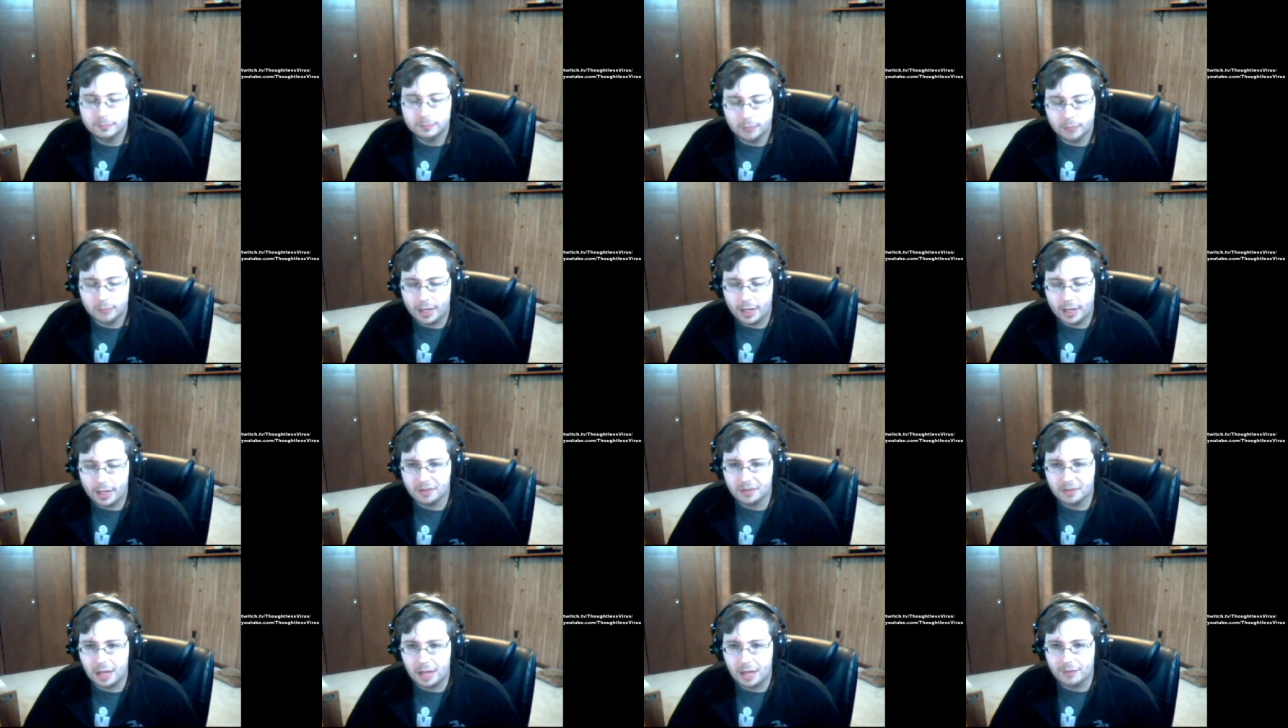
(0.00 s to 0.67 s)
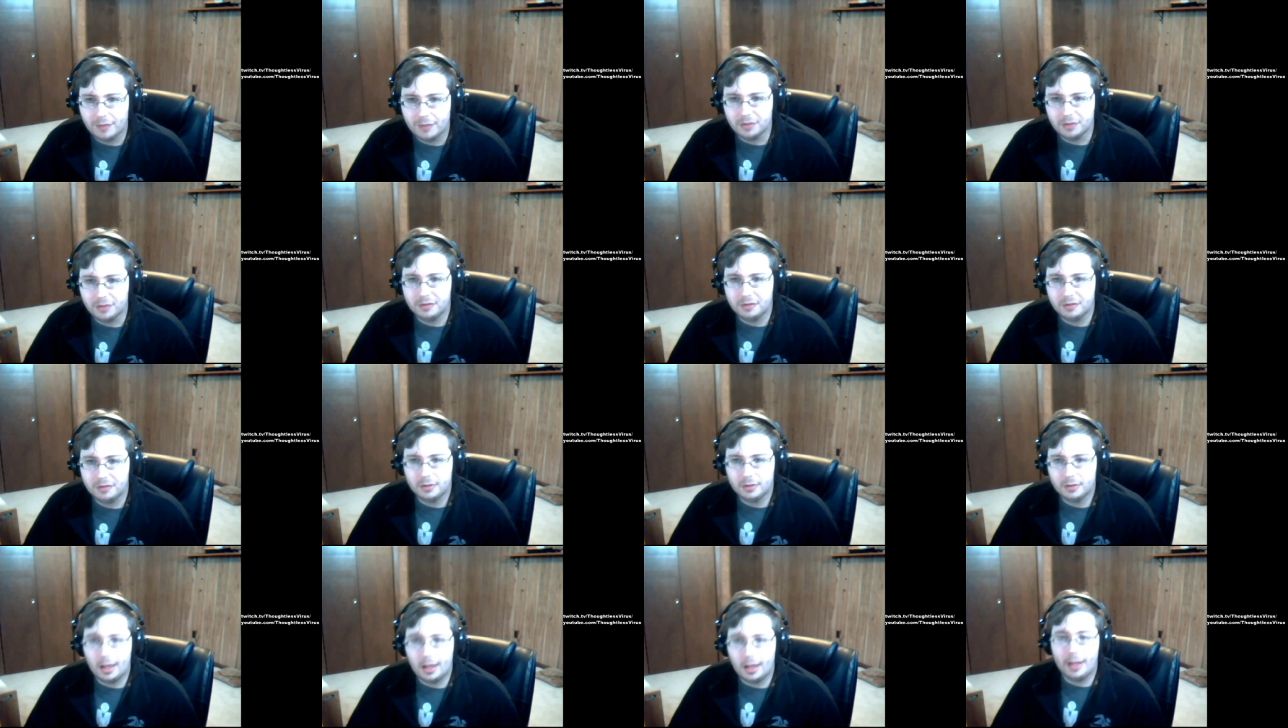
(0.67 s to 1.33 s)
I guess I'll have to
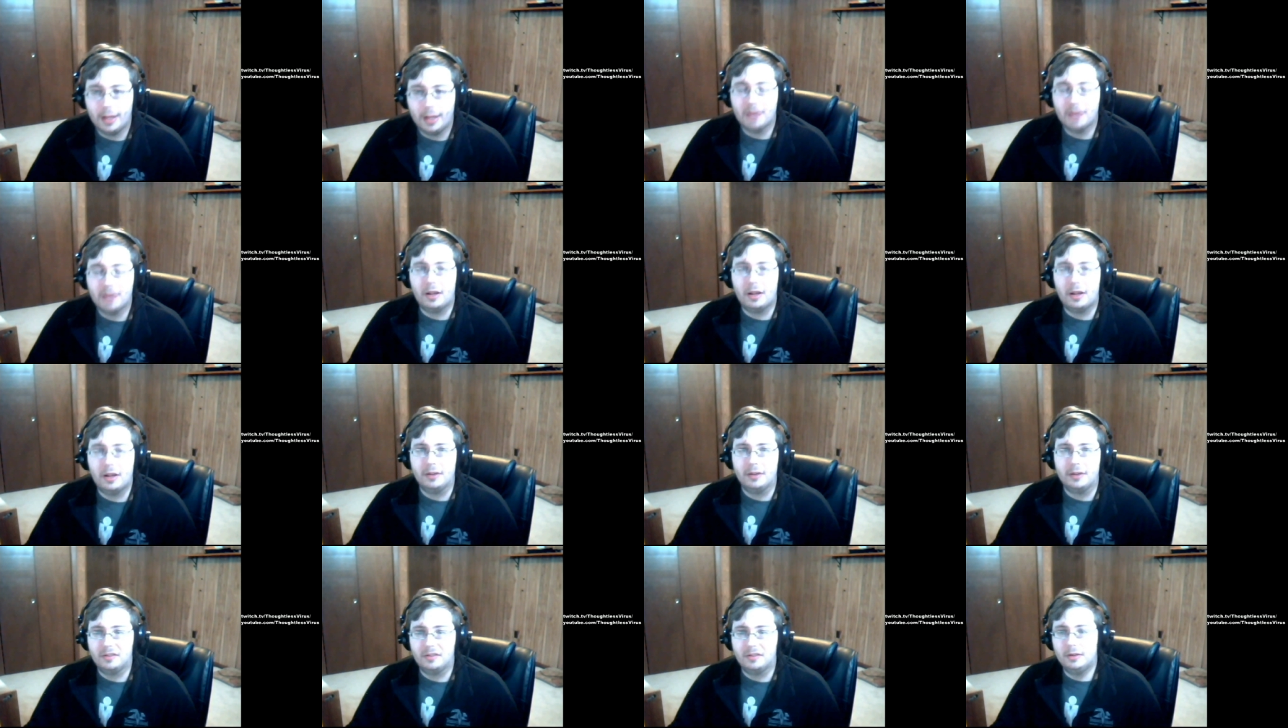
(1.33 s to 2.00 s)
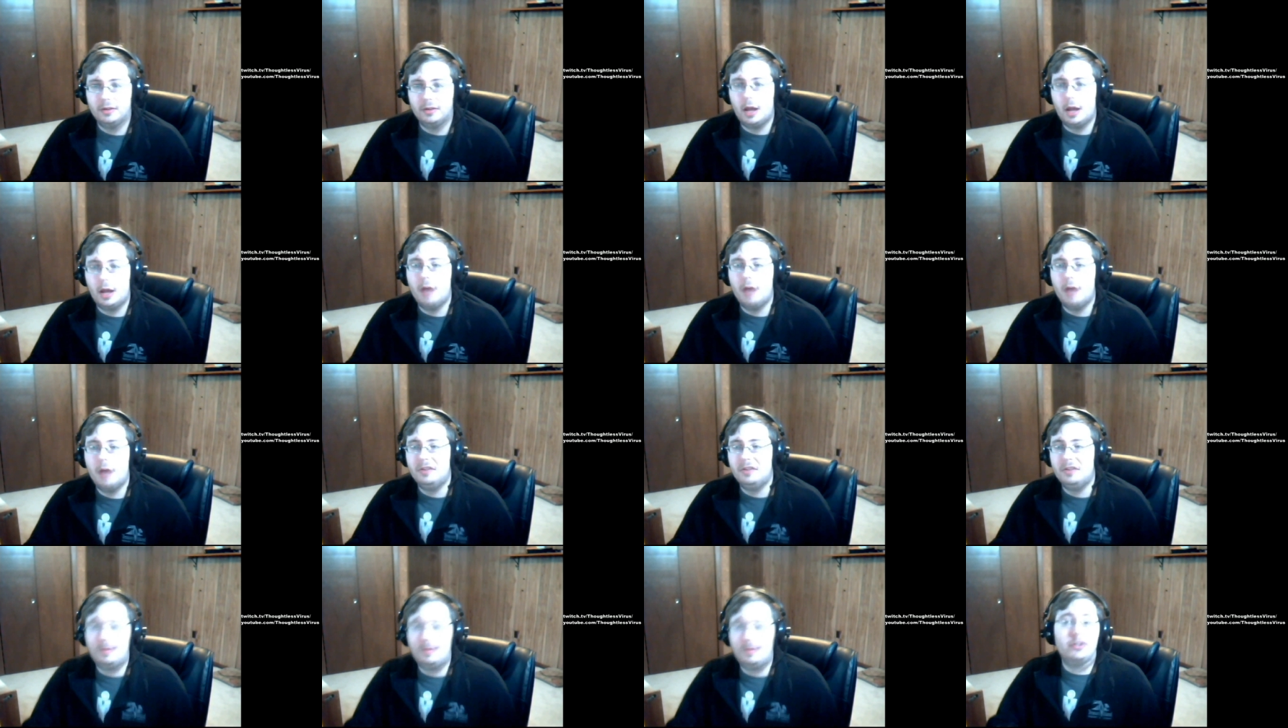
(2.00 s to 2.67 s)

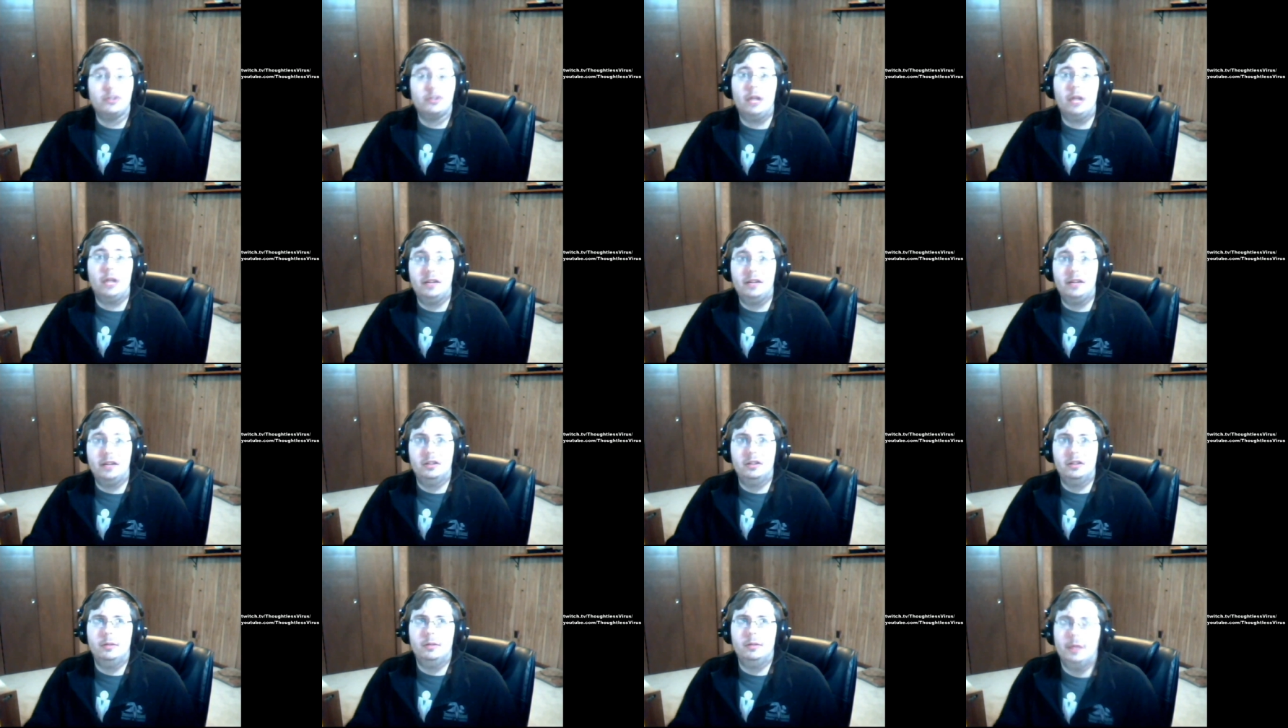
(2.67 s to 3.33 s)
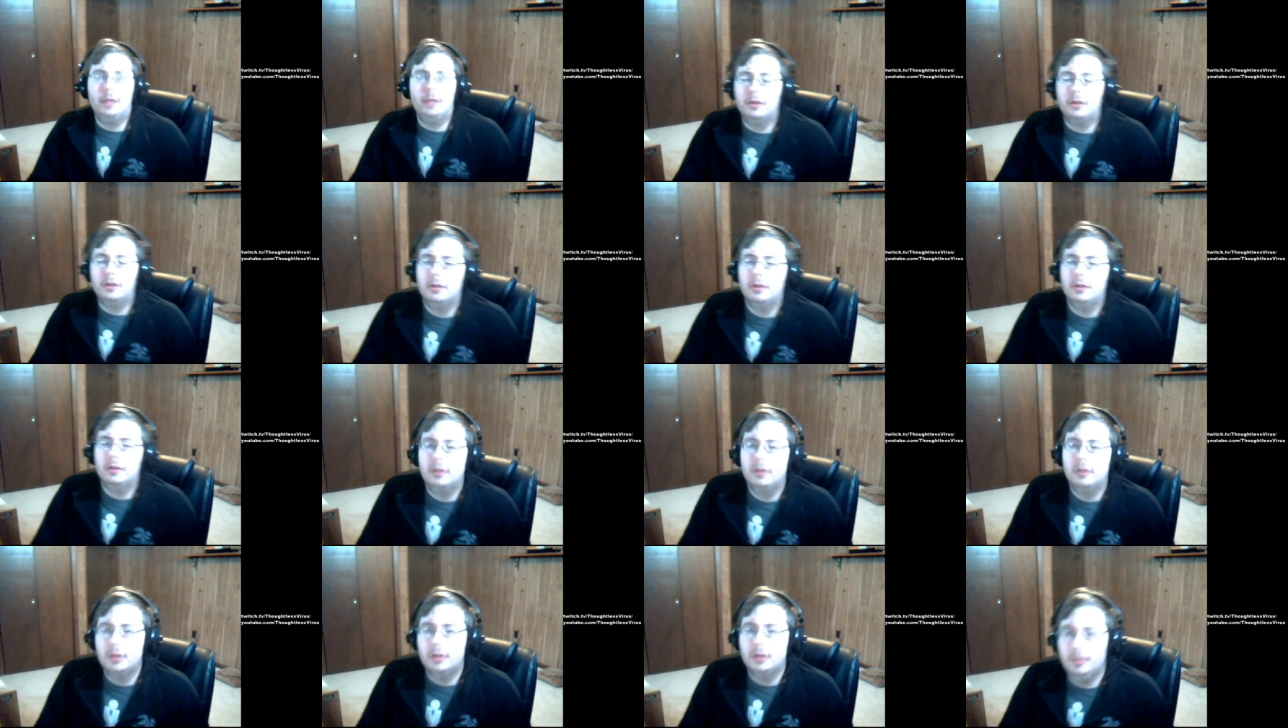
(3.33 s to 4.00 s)
unspecialize a little bit.
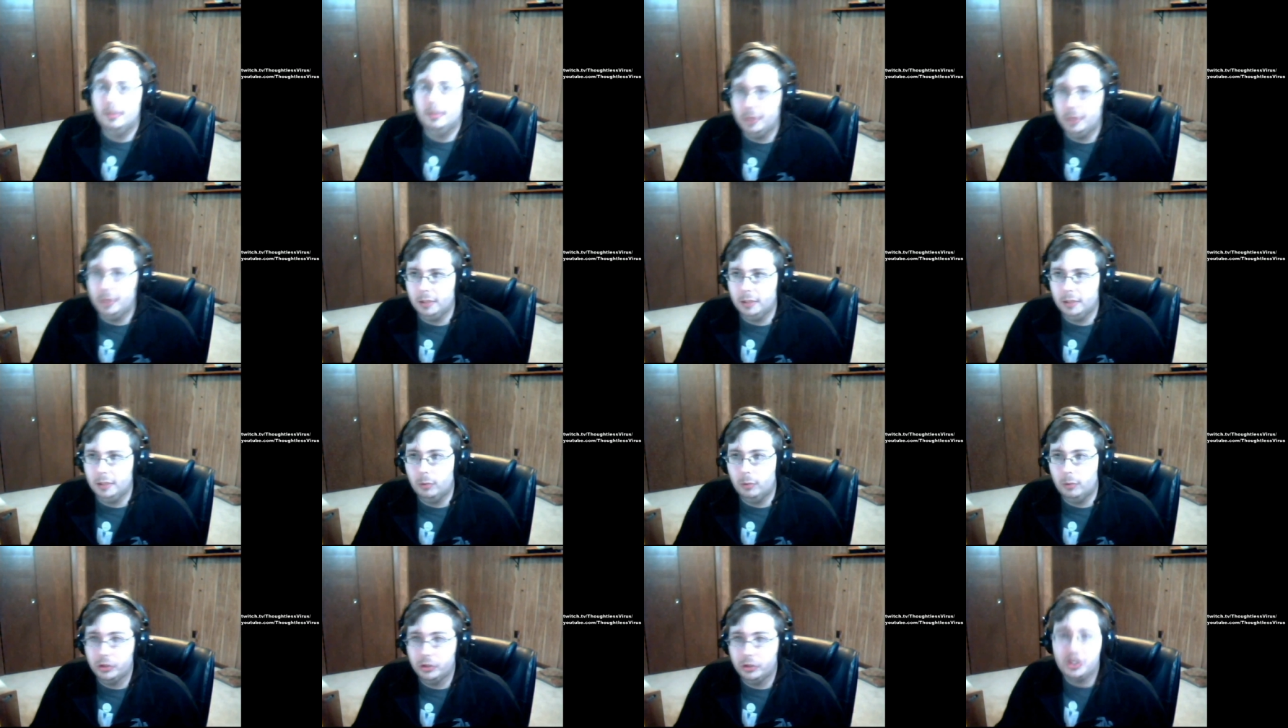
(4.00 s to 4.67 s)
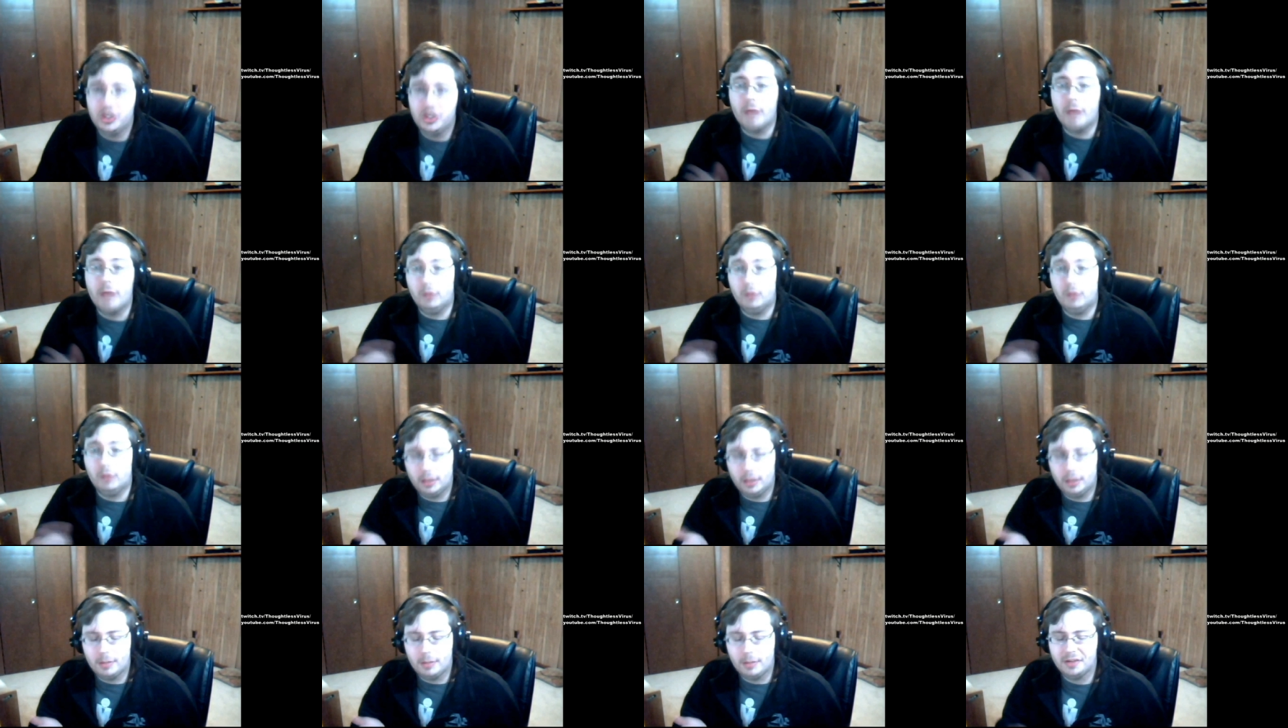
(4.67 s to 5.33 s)
Be a little more general
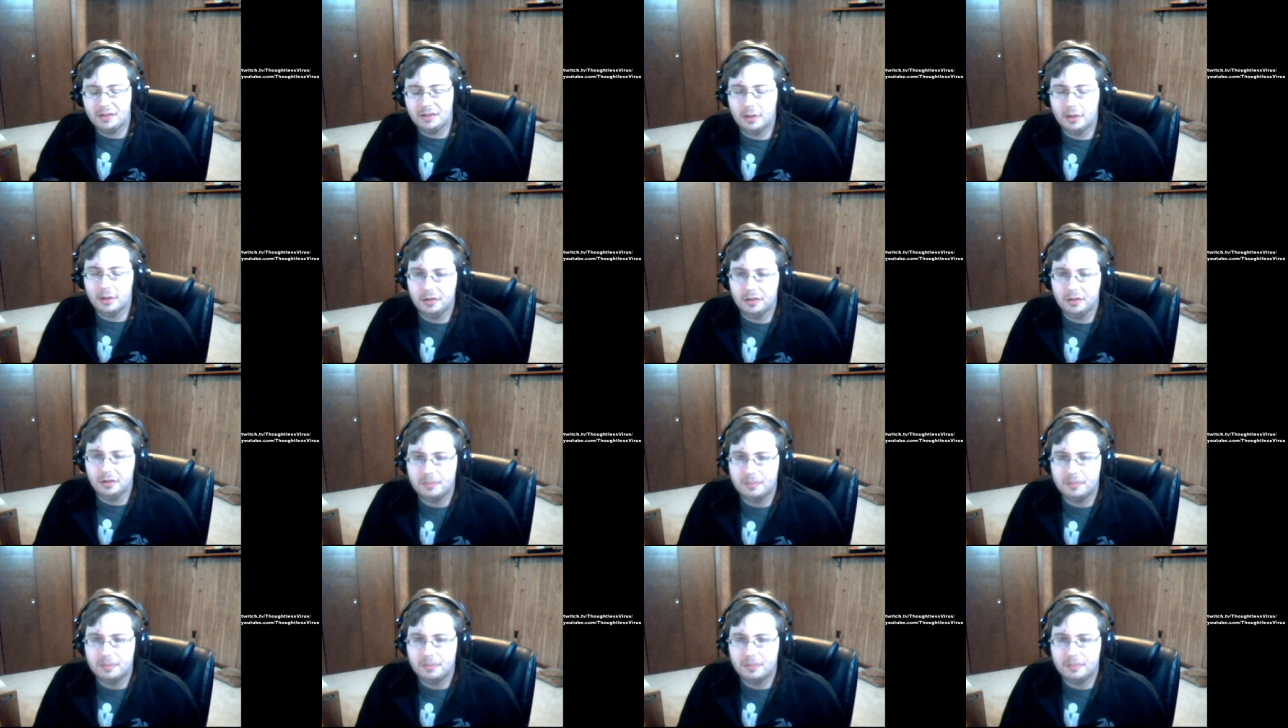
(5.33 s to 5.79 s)
in my skills.